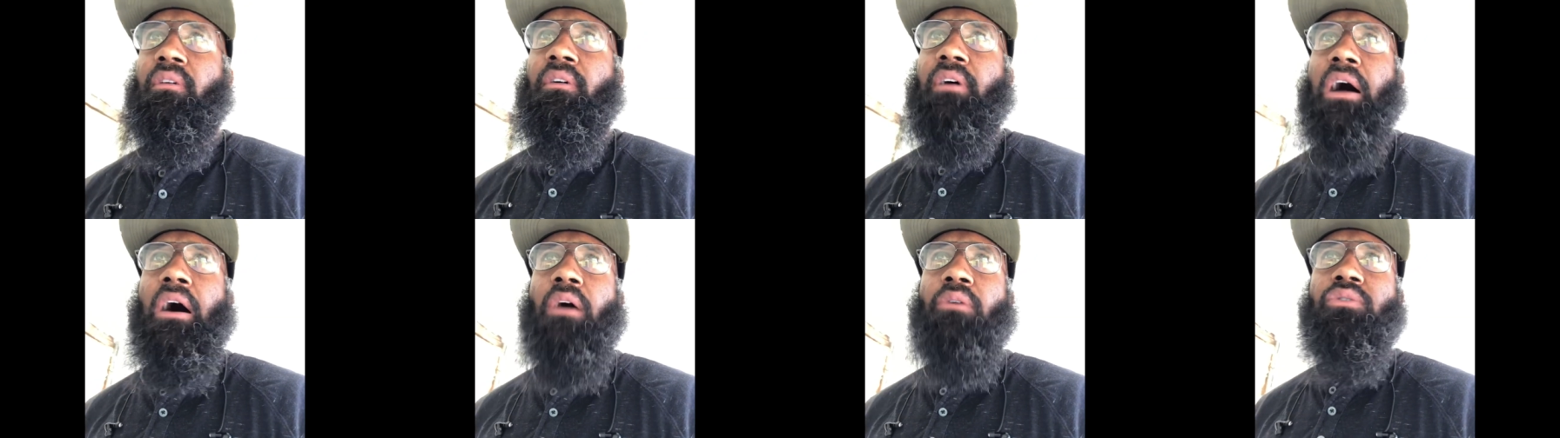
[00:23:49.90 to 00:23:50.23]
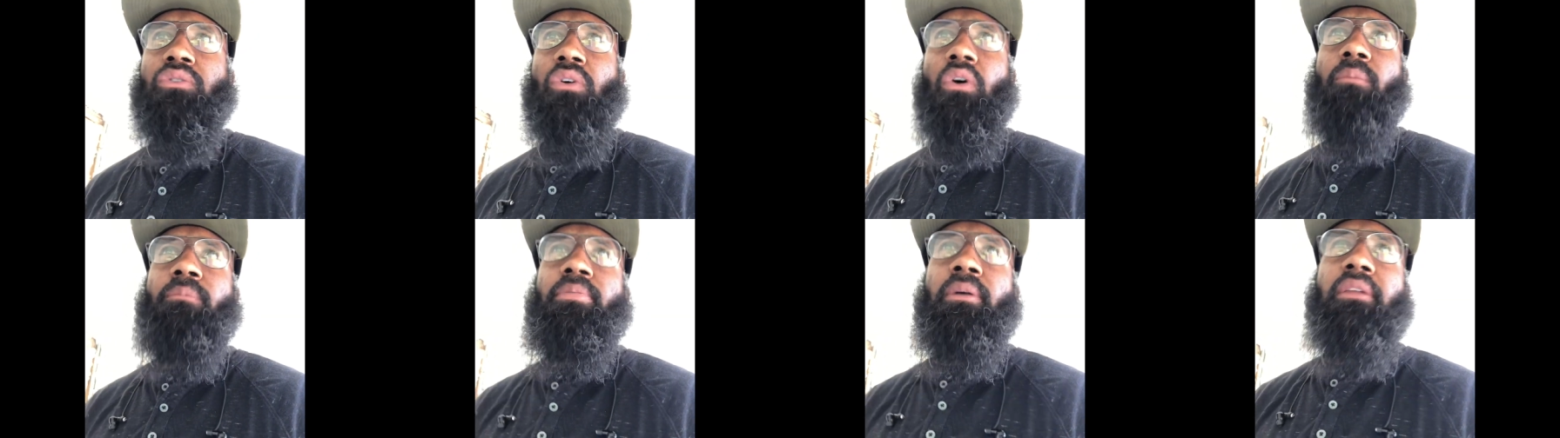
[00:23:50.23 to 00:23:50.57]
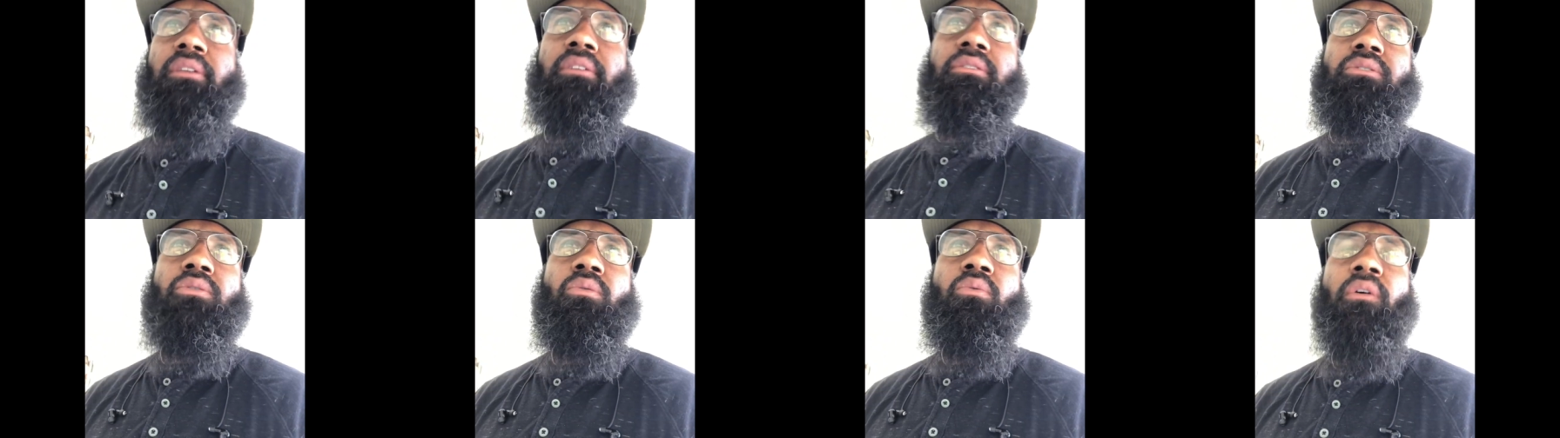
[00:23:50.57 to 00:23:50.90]
I was
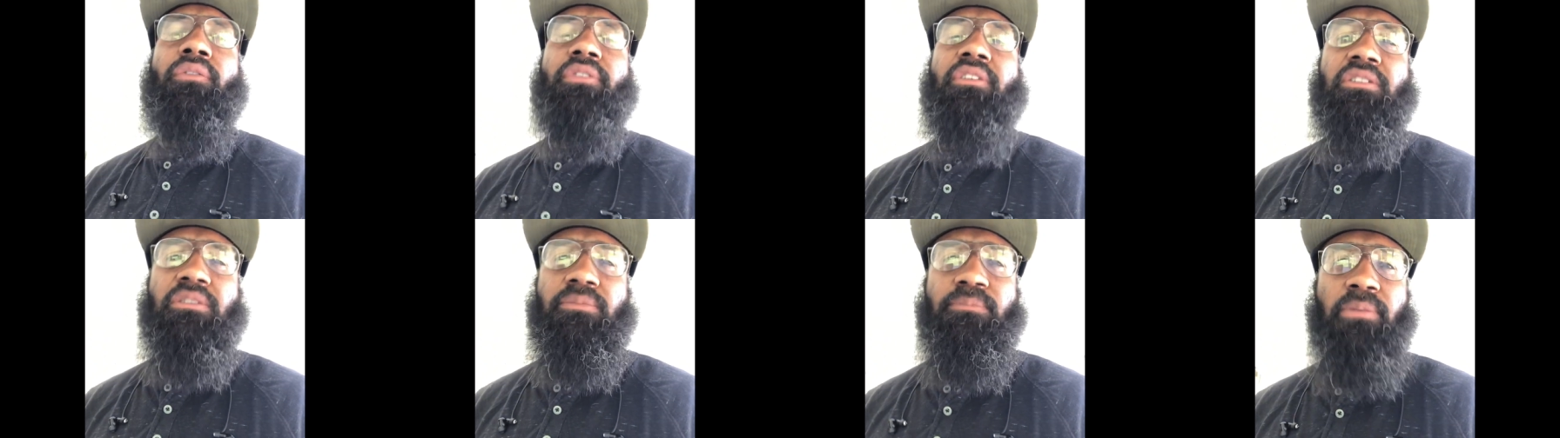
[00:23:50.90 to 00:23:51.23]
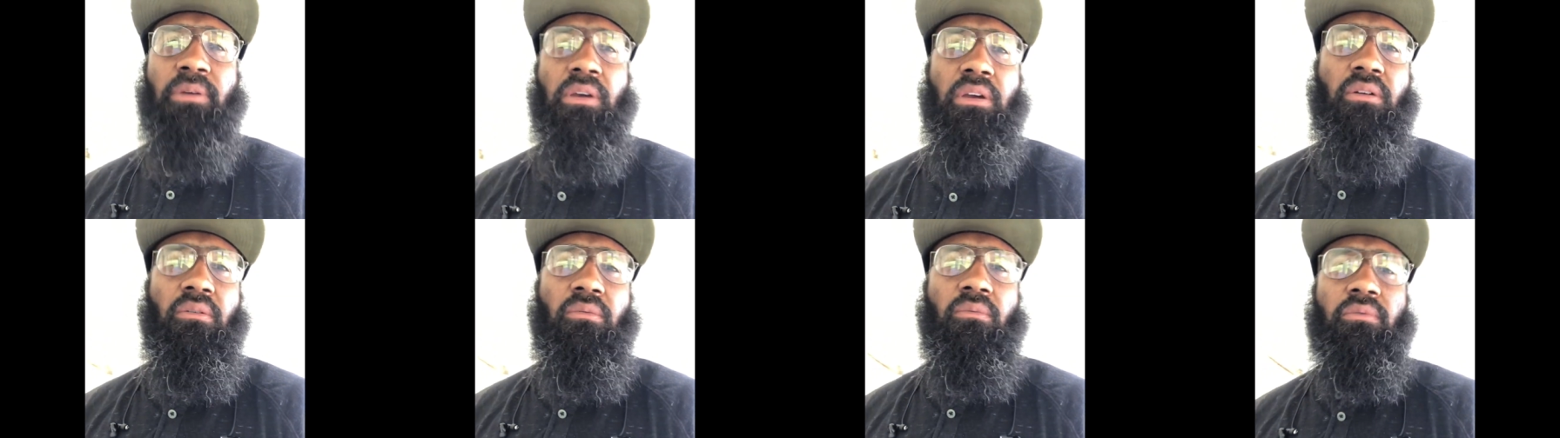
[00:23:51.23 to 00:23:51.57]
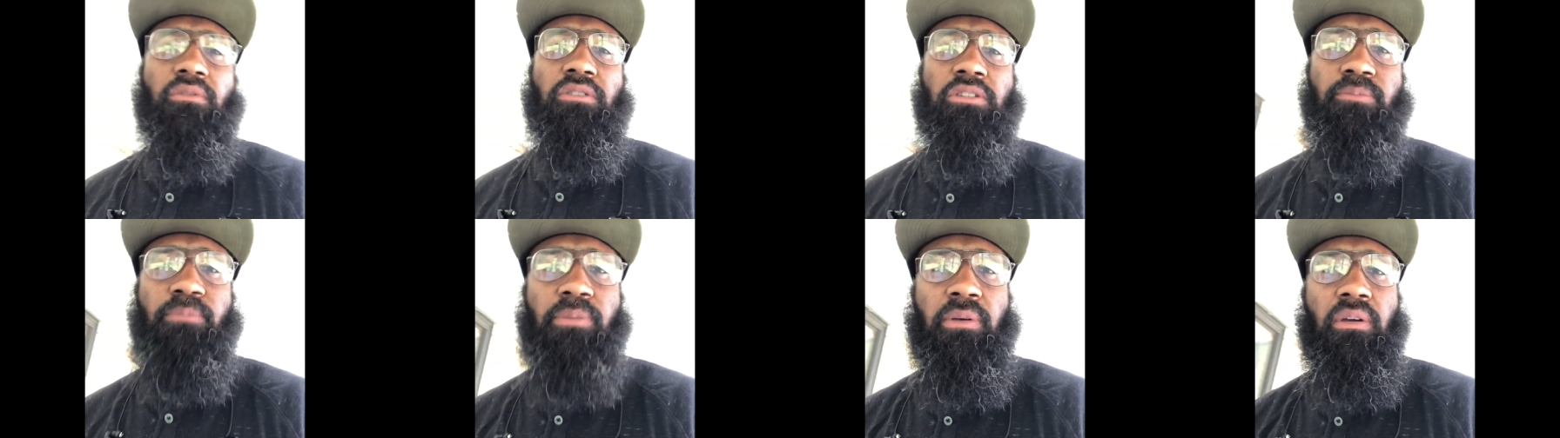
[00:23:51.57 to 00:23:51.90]
obedient to what the
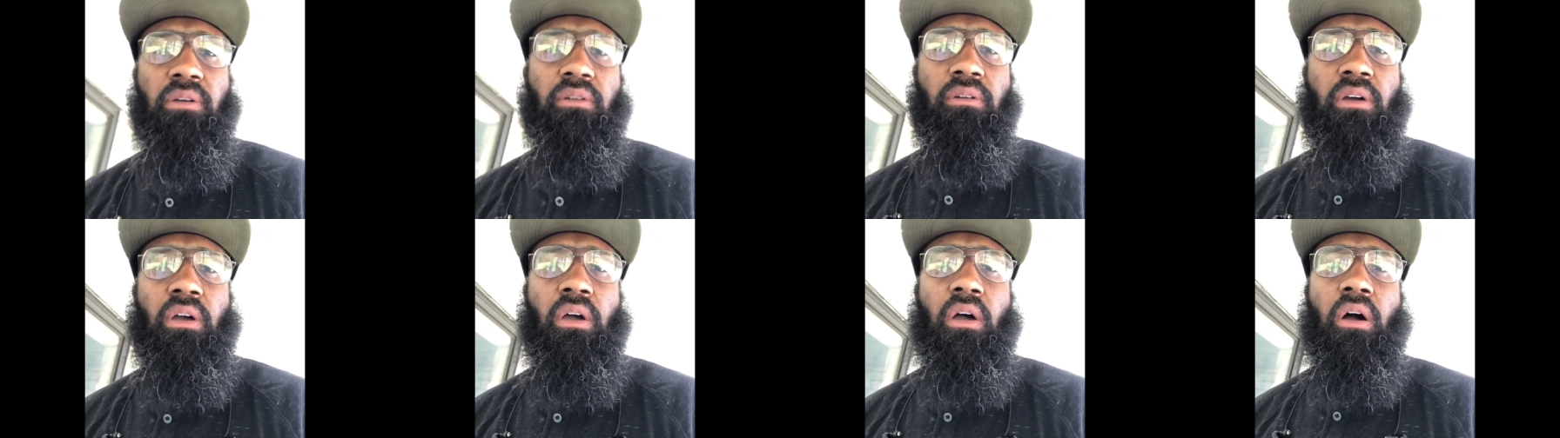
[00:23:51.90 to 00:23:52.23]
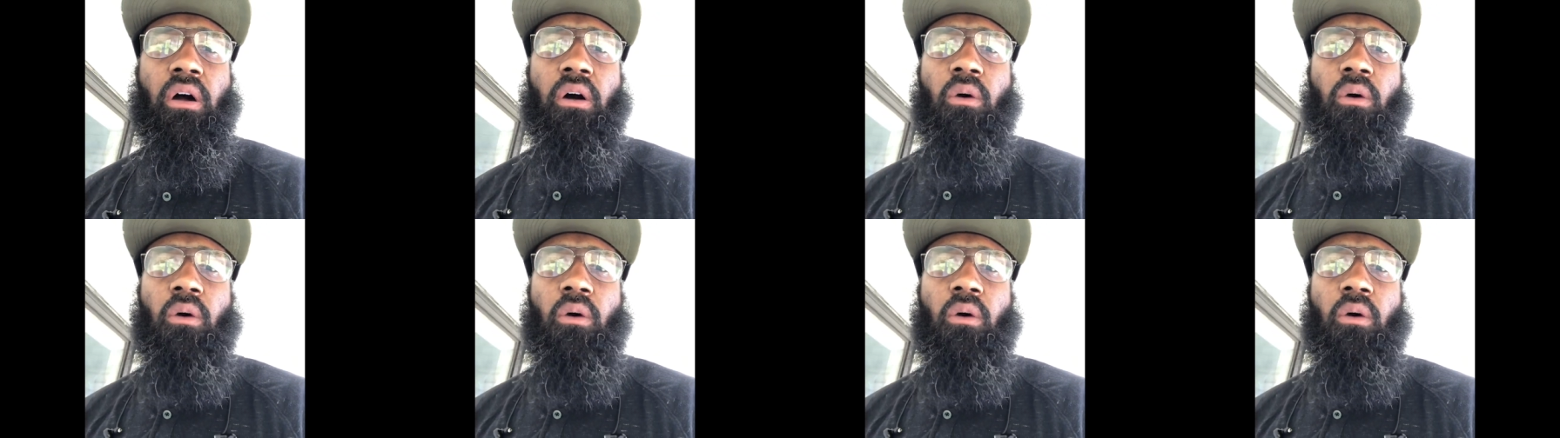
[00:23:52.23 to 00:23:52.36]
spirit spirit